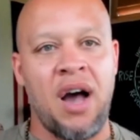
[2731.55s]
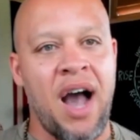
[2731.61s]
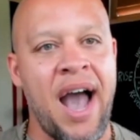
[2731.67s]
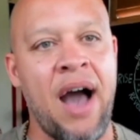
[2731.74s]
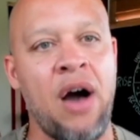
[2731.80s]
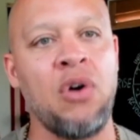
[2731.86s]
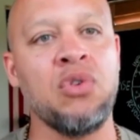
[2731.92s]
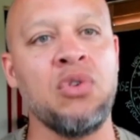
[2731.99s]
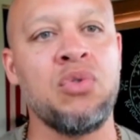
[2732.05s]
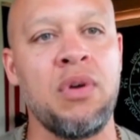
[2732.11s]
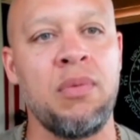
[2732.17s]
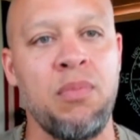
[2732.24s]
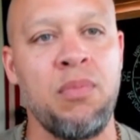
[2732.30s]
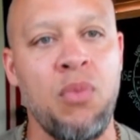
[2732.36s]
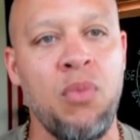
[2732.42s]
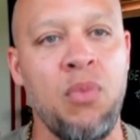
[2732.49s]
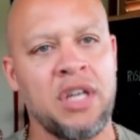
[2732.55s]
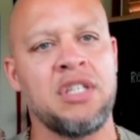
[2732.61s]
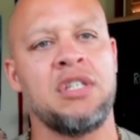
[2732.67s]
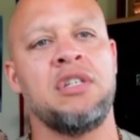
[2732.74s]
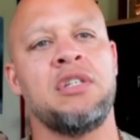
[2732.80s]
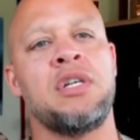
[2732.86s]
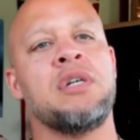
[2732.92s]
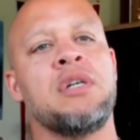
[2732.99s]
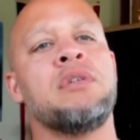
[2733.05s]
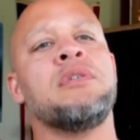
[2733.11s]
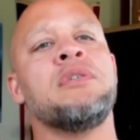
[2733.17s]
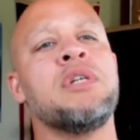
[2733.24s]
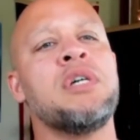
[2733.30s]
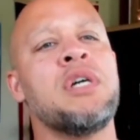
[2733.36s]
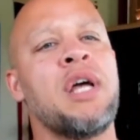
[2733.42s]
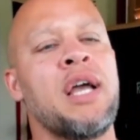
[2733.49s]
a house with a mortgage, and you're like, all
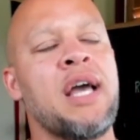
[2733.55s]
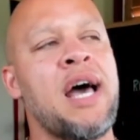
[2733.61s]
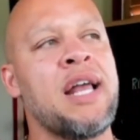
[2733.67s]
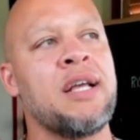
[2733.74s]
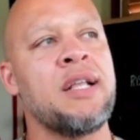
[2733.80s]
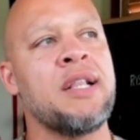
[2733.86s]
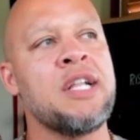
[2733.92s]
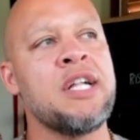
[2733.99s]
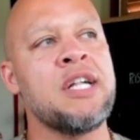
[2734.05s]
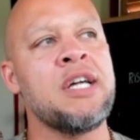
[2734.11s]
right, I got it.